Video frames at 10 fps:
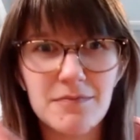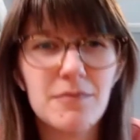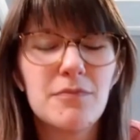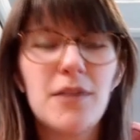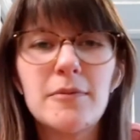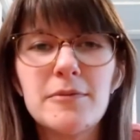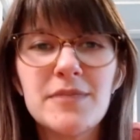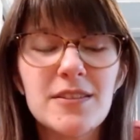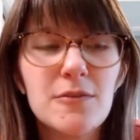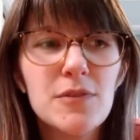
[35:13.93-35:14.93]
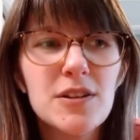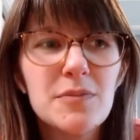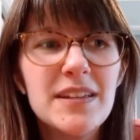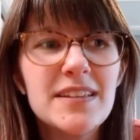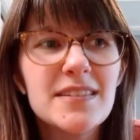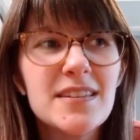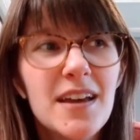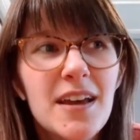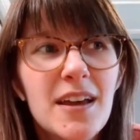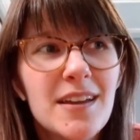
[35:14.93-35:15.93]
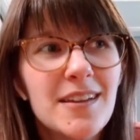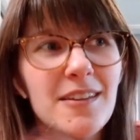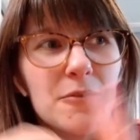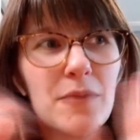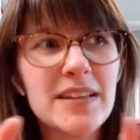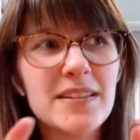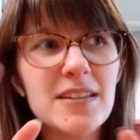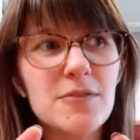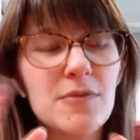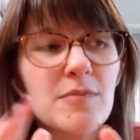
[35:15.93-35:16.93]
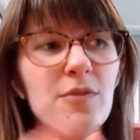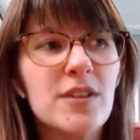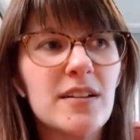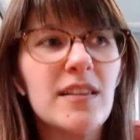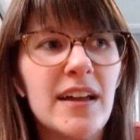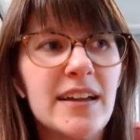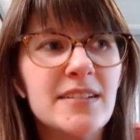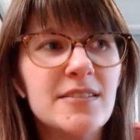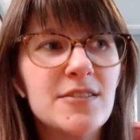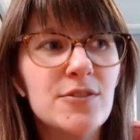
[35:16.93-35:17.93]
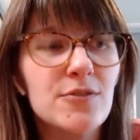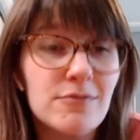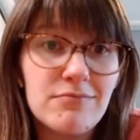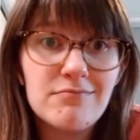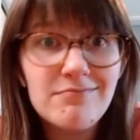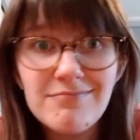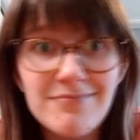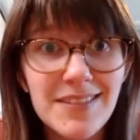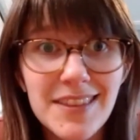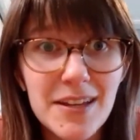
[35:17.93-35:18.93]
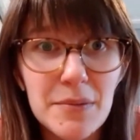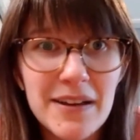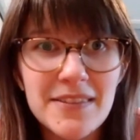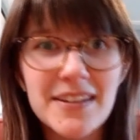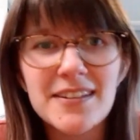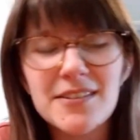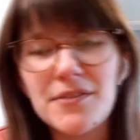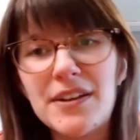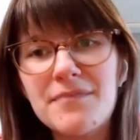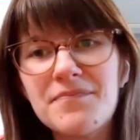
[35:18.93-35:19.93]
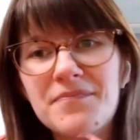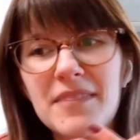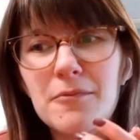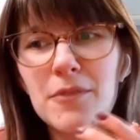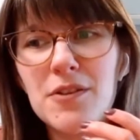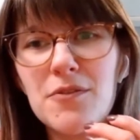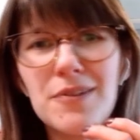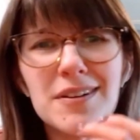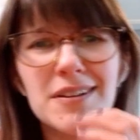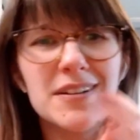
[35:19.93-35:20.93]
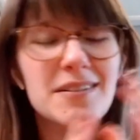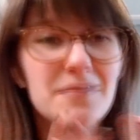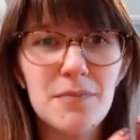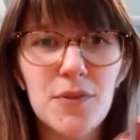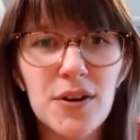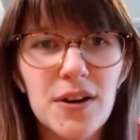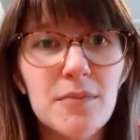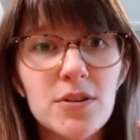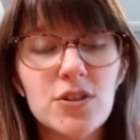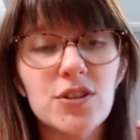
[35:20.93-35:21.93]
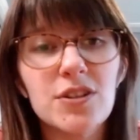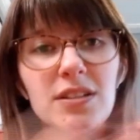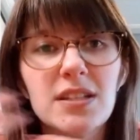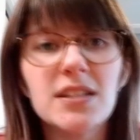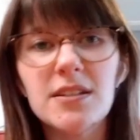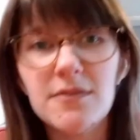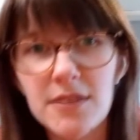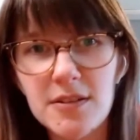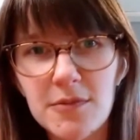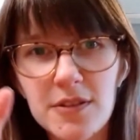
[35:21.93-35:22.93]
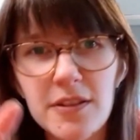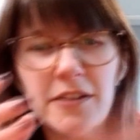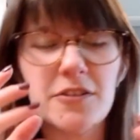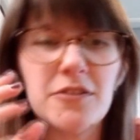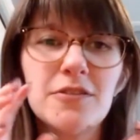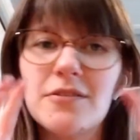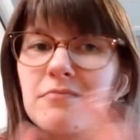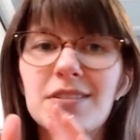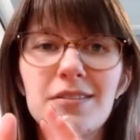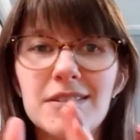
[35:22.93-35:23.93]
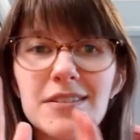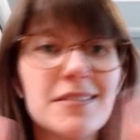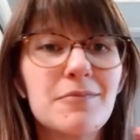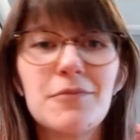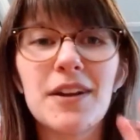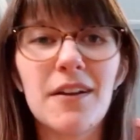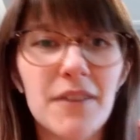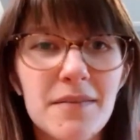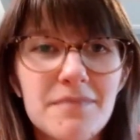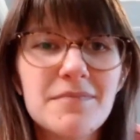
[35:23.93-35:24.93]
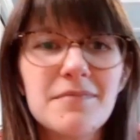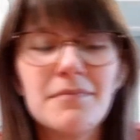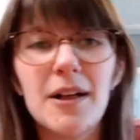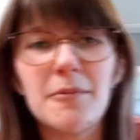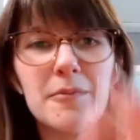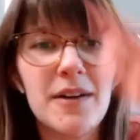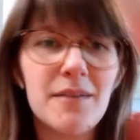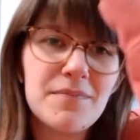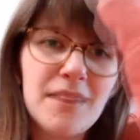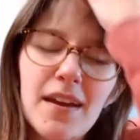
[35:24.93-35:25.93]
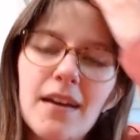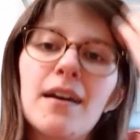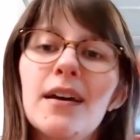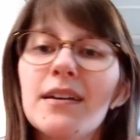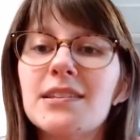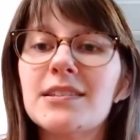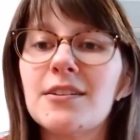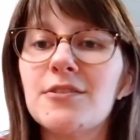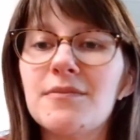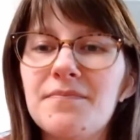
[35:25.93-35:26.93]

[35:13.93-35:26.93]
problems in the workplace, the ways that you were more inclined to think about things, right? Were you more emotional and sensitive? Were you more logical and serious? Whatever, blah, blah, blah. So